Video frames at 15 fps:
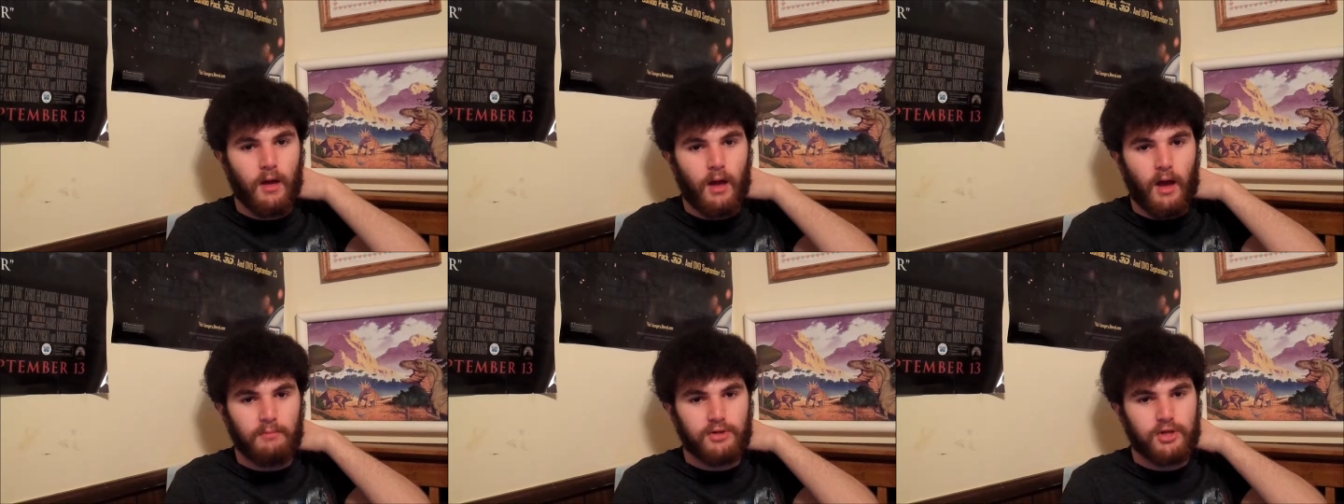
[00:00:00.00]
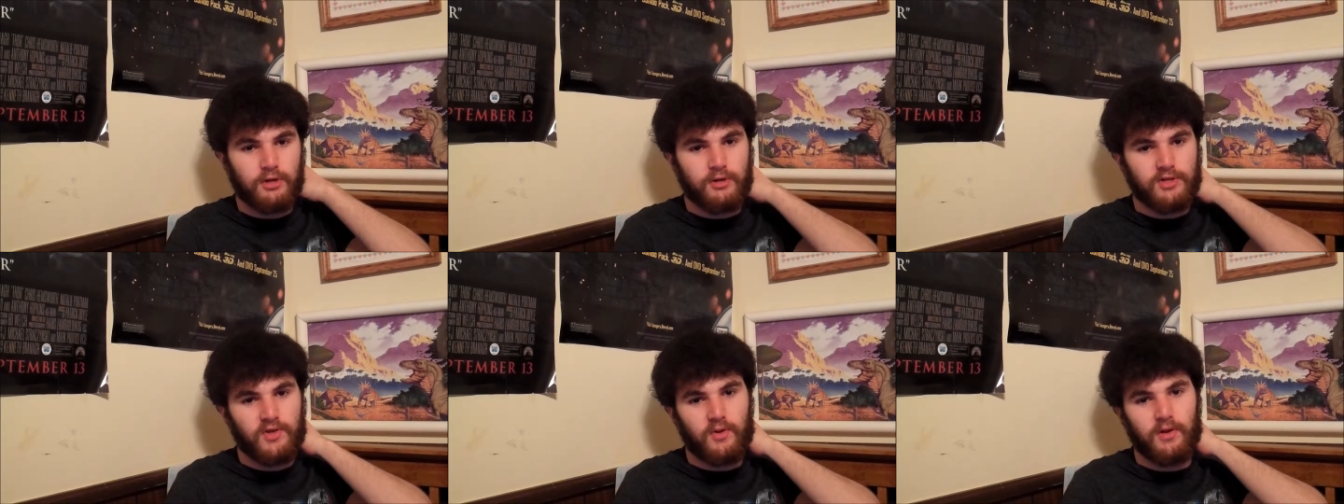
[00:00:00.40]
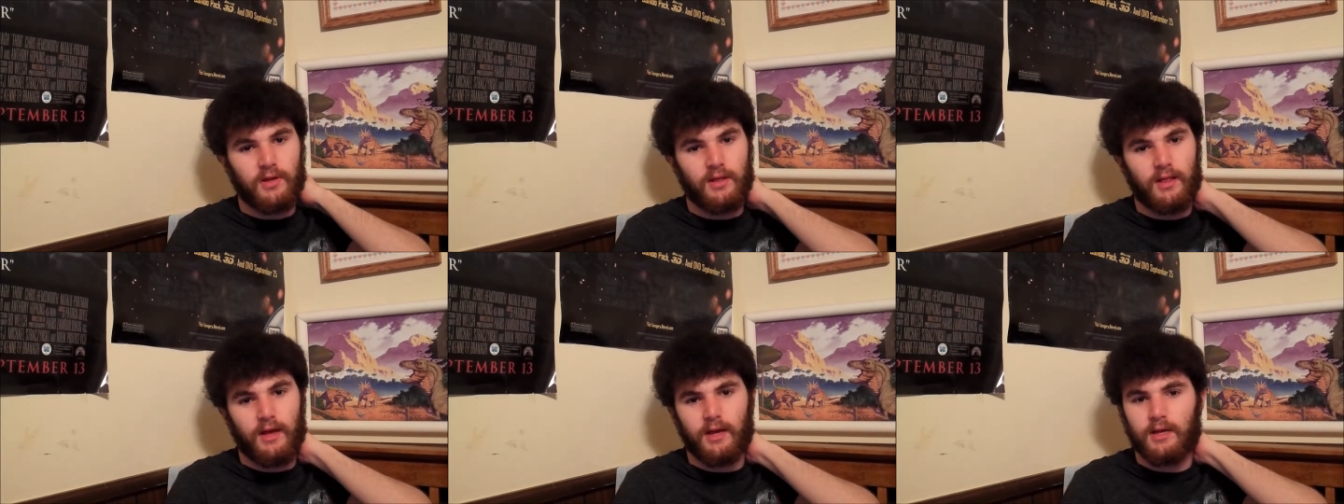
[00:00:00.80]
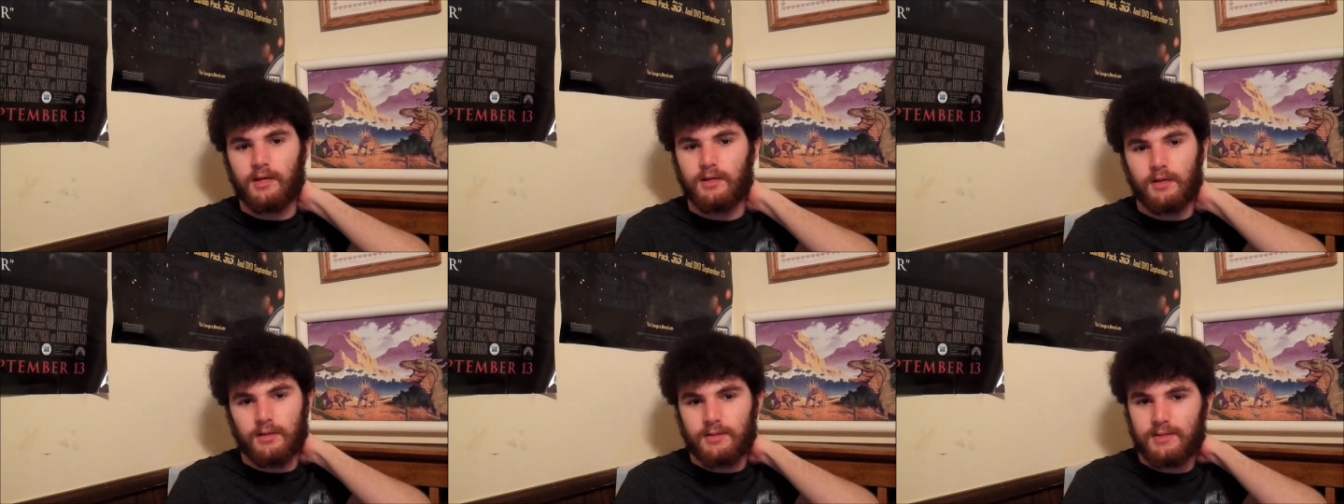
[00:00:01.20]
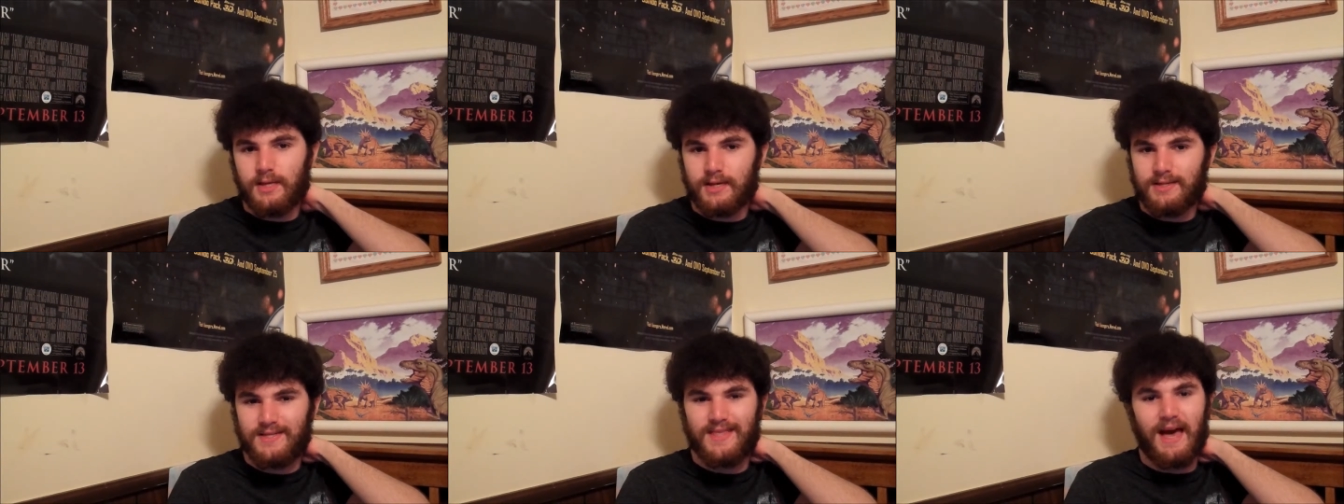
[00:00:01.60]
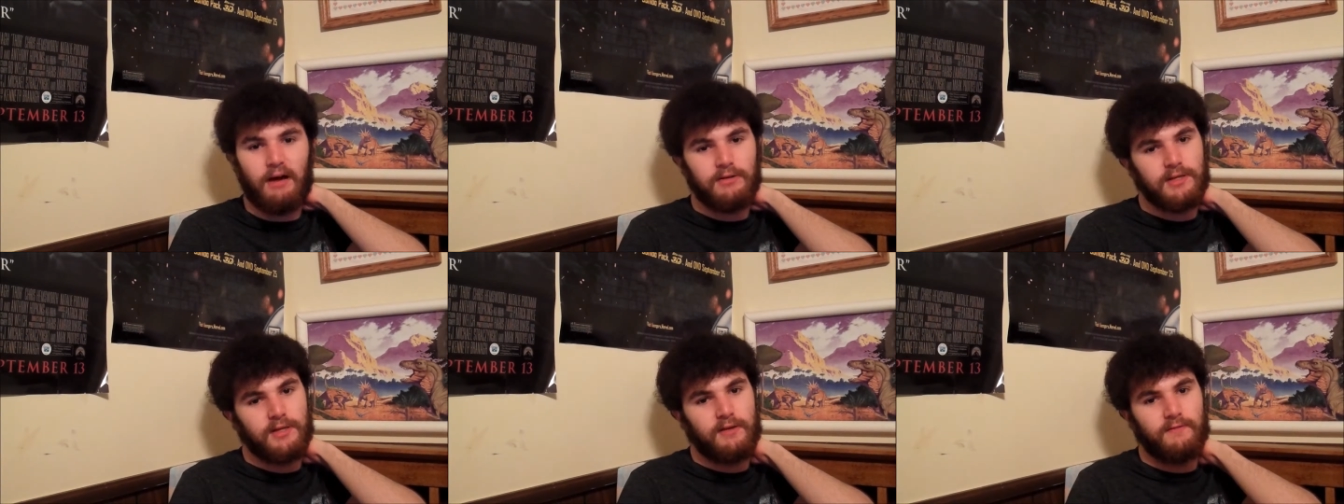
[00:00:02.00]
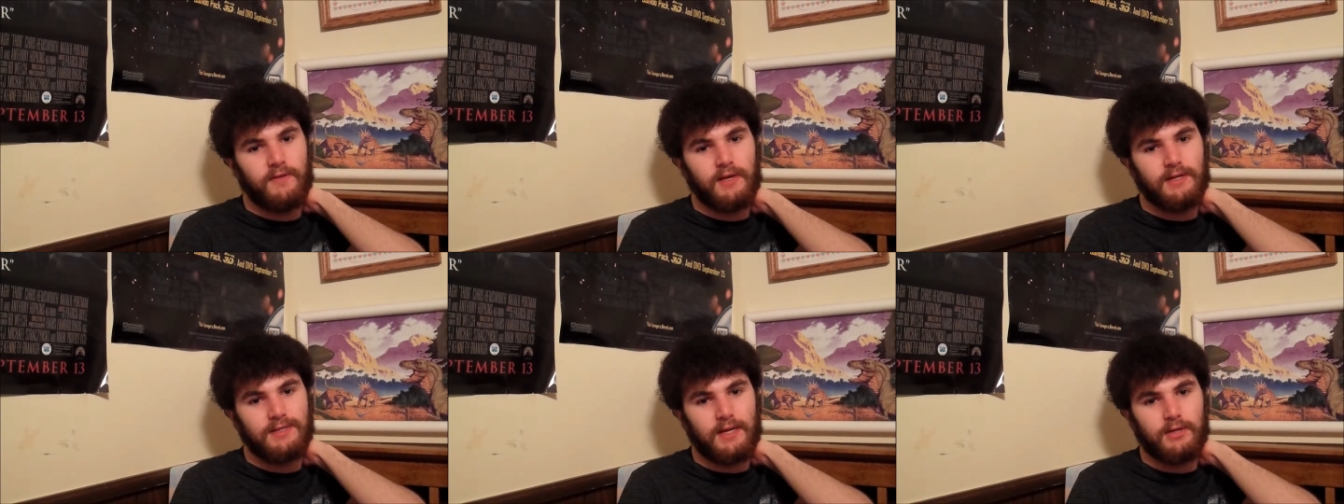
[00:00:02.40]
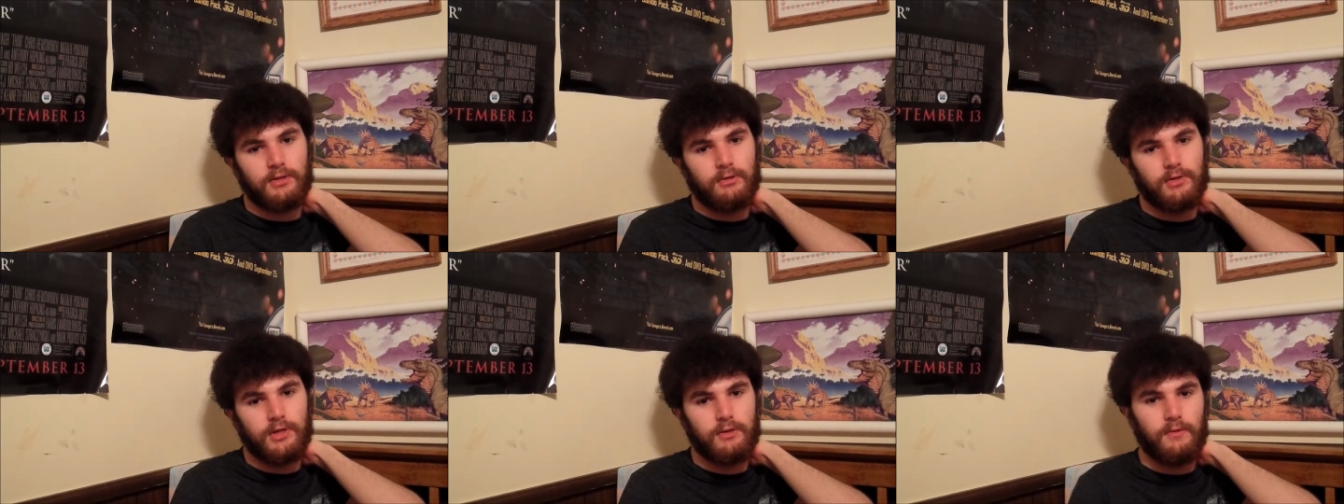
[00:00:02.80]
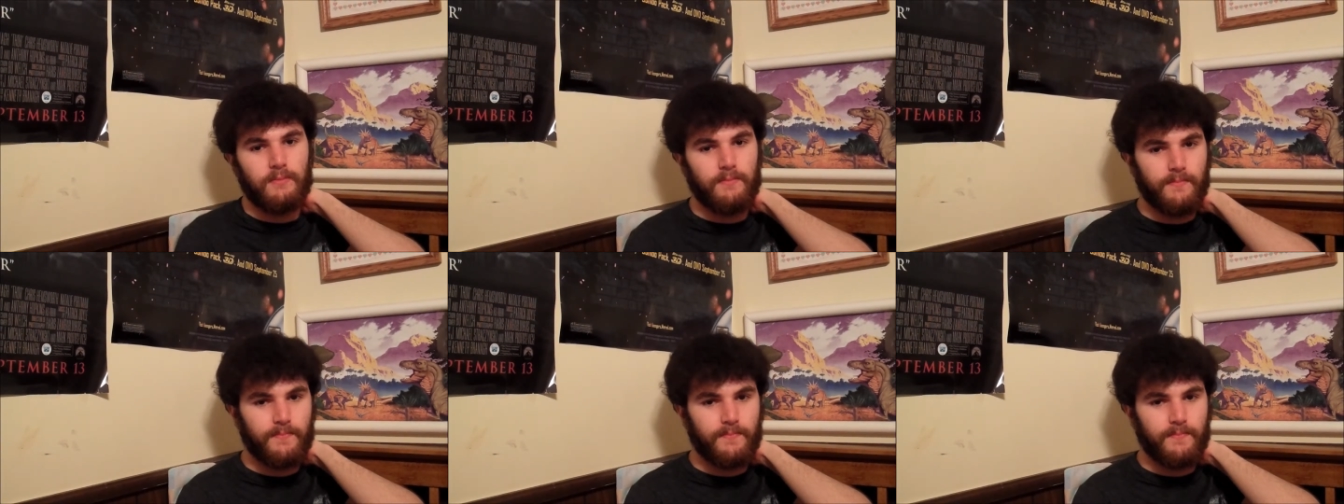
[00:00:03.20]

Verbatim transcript: I'm sure there's only like 6,000 of these on YouTube.